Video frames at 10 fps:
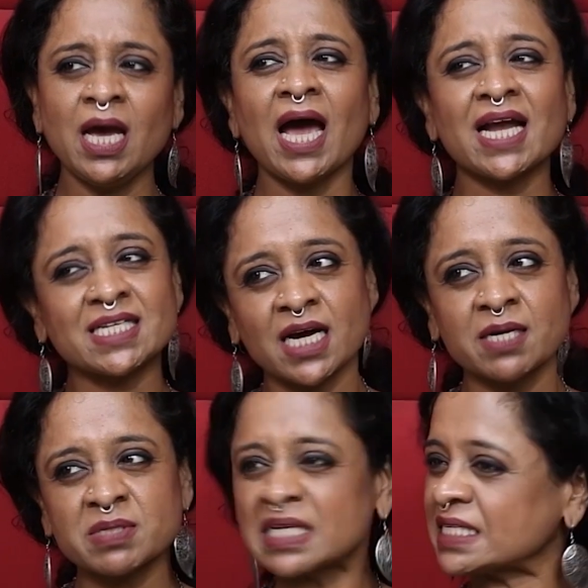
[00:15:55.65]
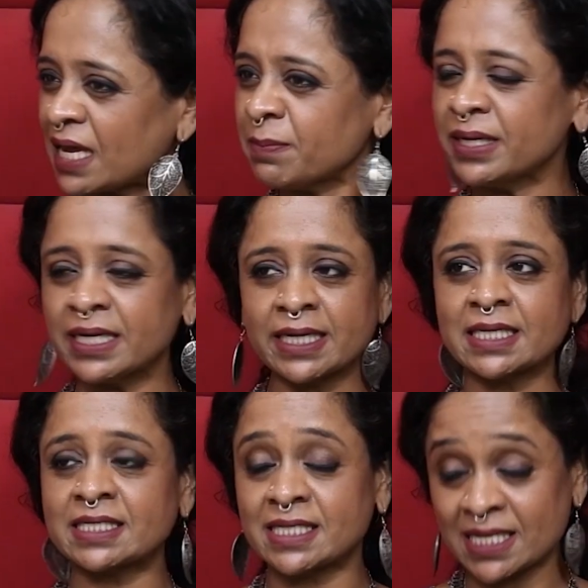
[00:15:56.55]
At times, it can be a little
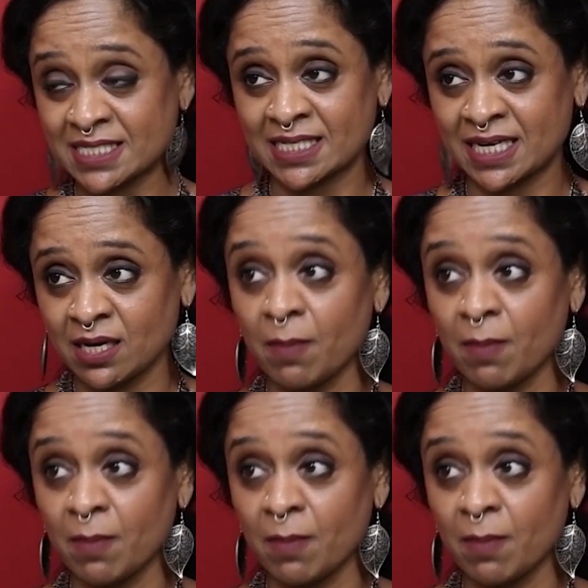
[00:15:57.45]
testing,